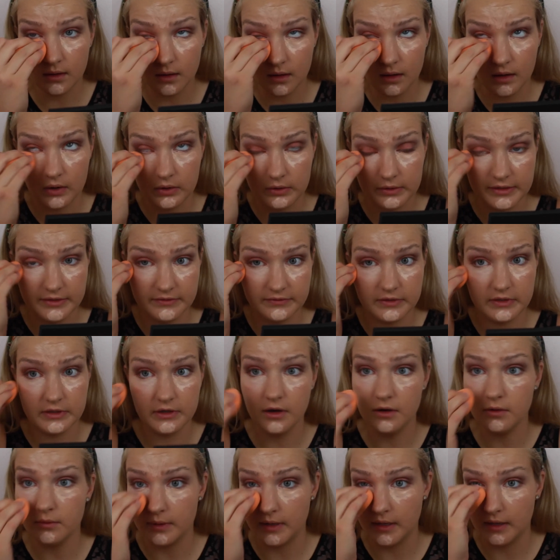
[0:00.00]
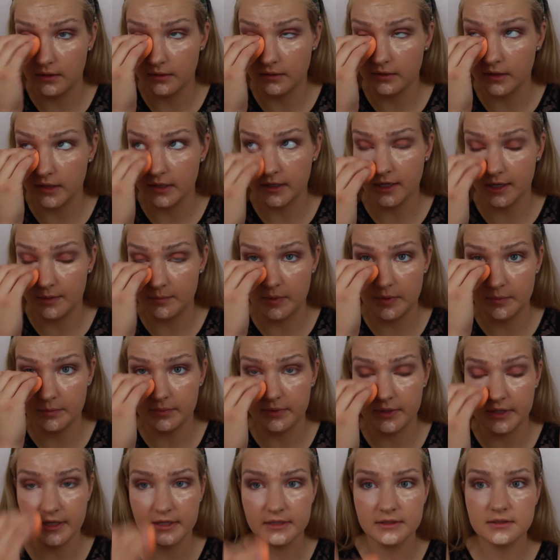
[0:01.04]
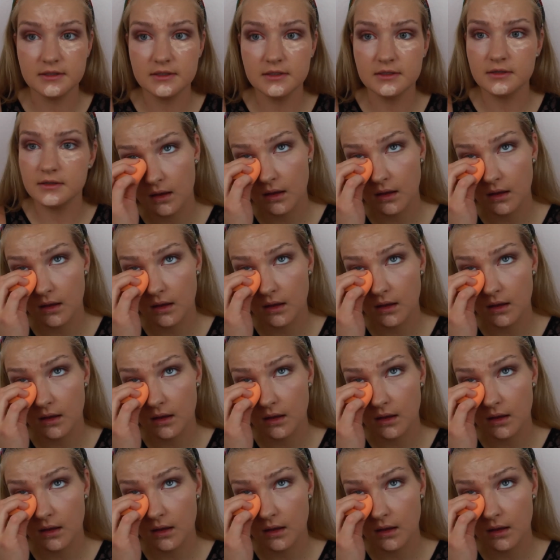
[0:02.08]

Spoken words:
don't even know what I look like, I'm gonna blend.